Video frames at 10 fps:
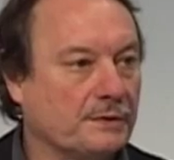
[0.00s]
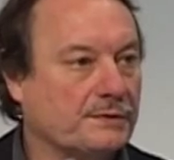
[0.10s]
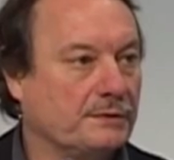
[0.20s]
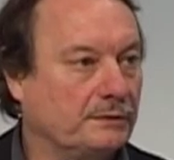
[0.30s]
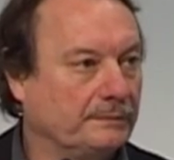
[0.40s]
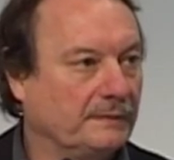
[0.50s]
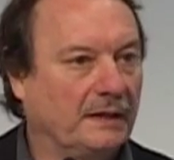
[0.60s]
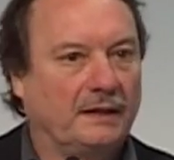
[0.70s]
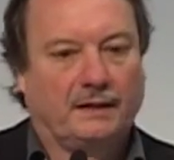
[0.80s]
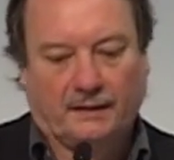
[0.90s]
the school.
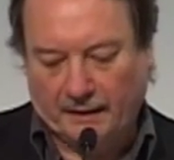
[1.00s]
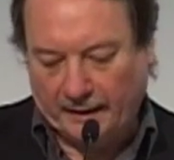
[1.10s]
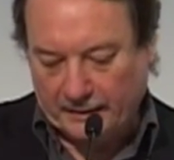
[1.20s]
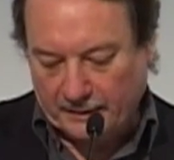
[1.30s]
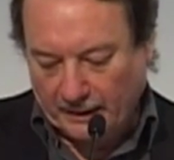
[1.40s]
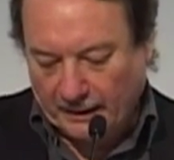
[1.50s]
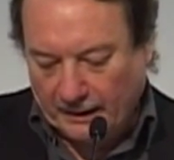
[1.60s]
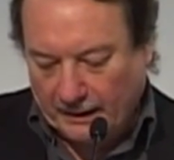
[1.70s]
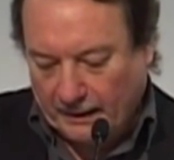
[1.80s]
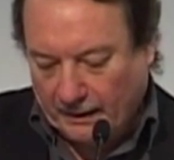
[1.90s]
And
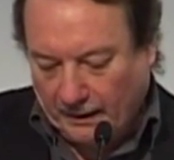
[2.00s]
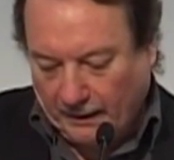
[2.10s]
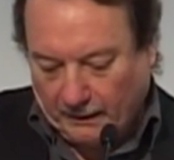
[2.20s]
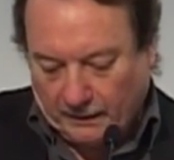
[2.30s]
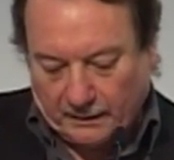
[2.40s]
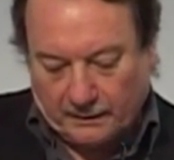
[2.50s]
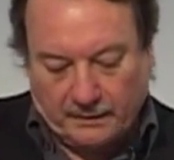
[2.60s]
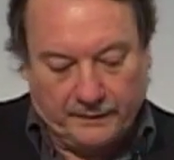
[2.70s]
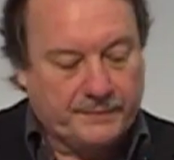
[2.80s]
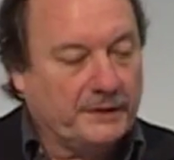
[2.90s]

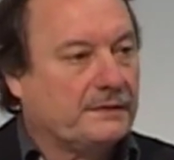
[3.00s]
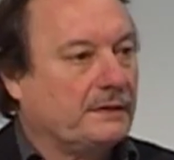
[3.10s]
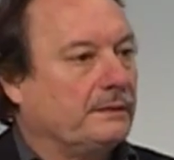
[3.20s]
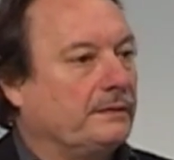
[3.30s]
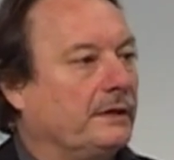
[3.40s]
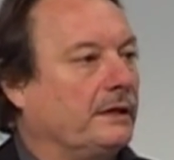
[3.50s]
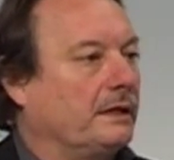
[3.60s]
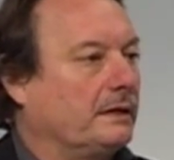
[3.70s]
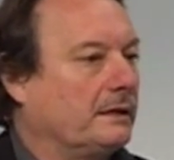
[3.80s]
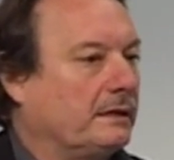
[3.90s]
it leaves me to
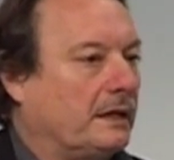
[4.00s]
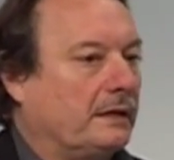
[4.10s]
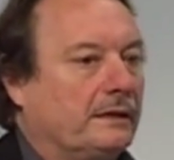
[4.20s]
now